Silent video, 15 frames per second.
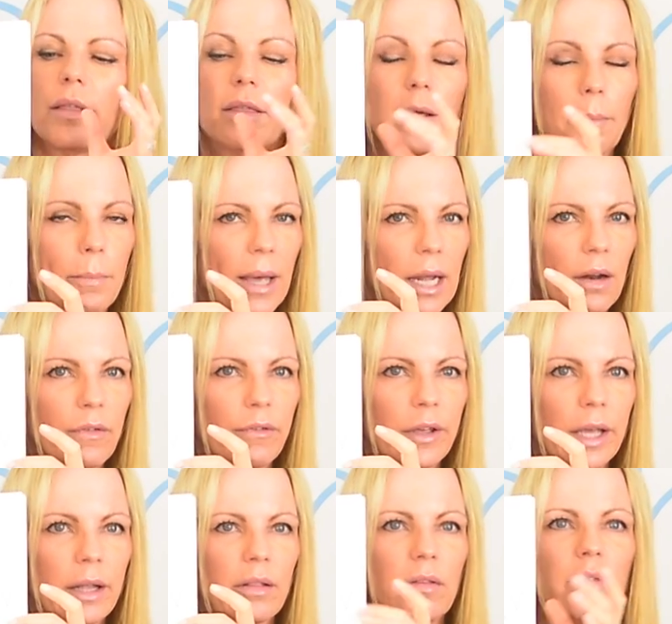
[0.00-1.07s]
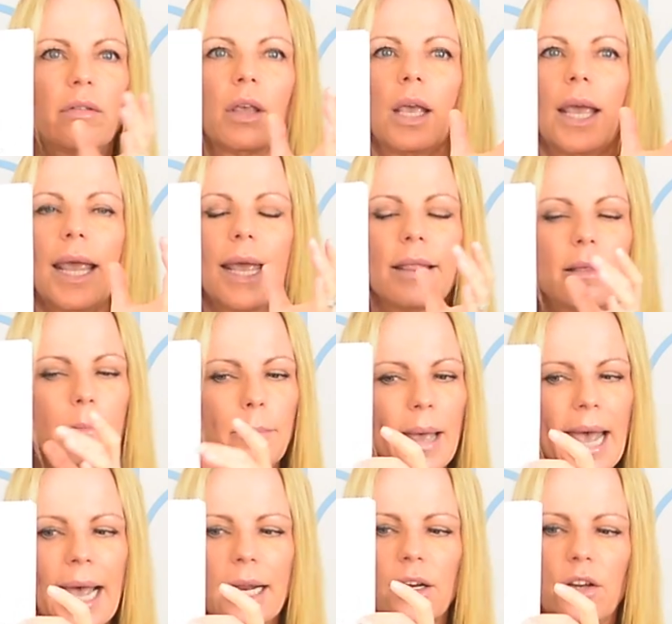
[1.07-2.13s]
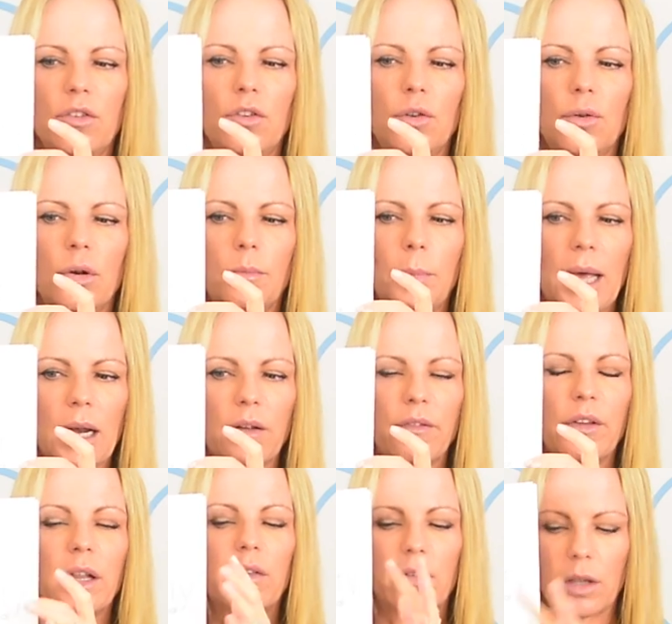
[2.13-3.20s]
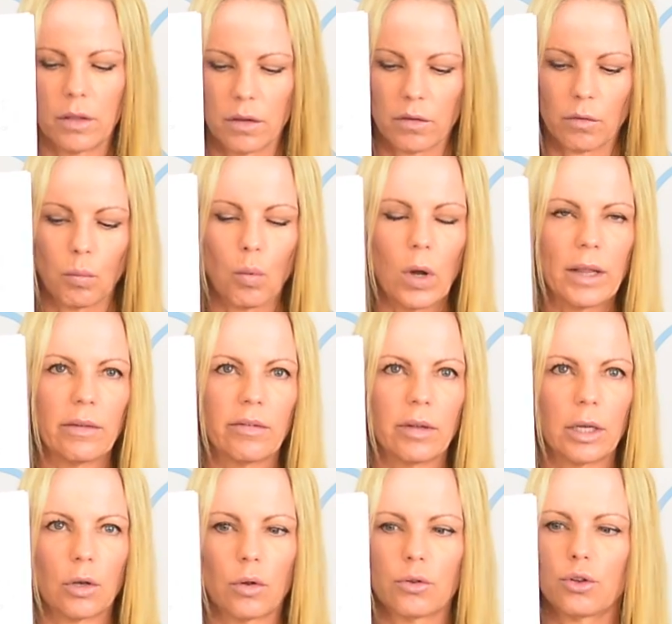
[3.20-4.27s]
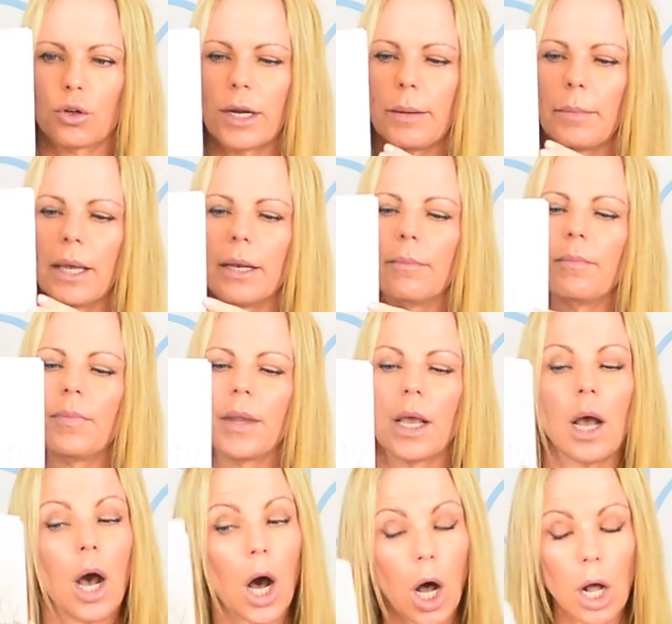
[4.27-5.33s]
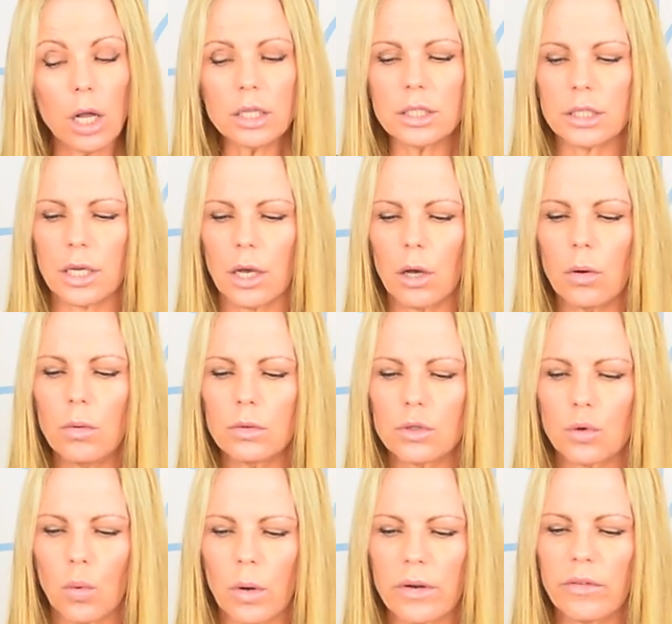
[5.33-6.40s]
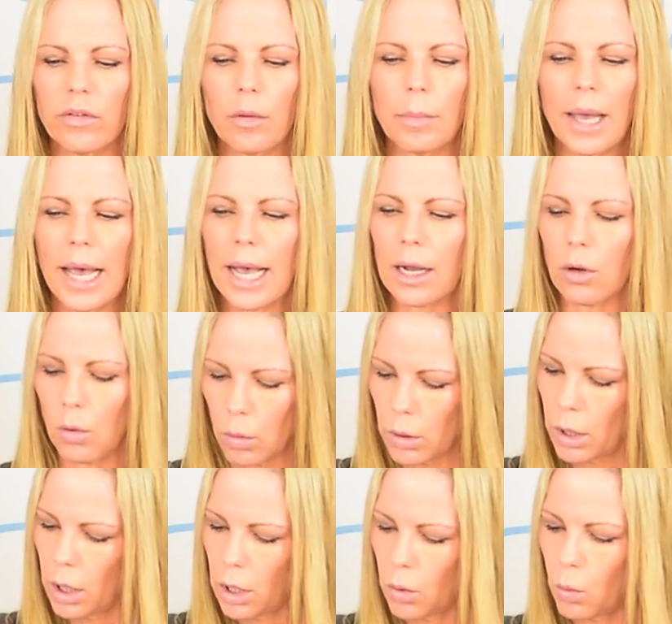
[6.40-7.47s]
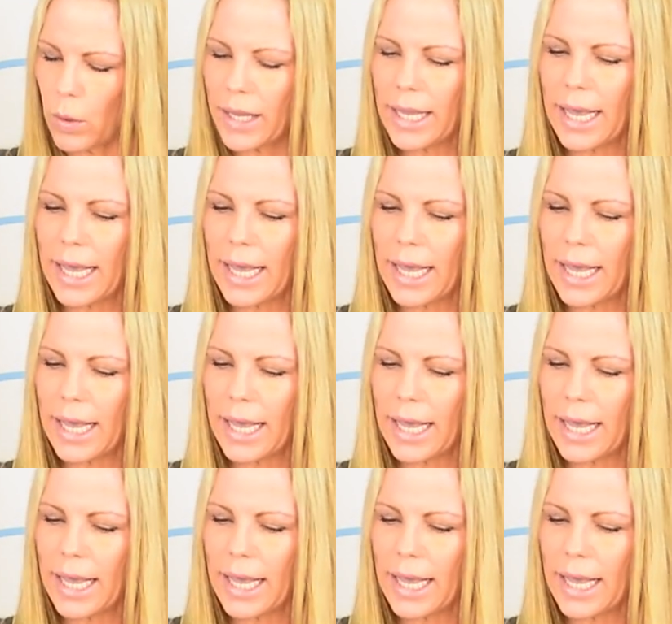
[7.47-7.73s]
the benefits, and the magnitude of benefits in this one single treatment. Also, towards the back, we